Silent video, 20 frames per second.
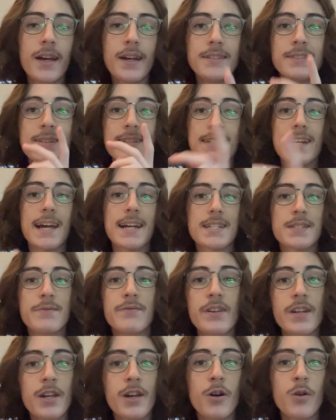next
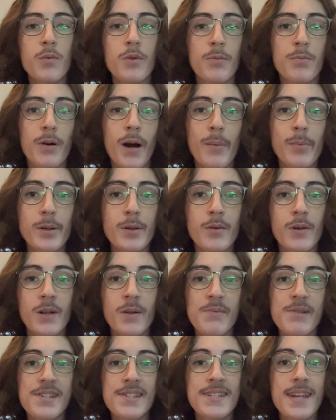video we're probably going
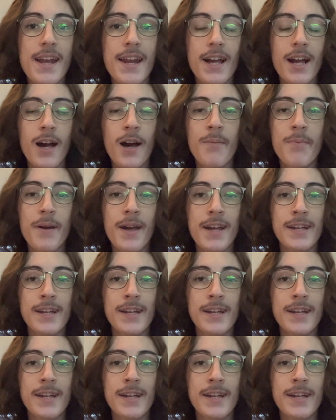to be setting up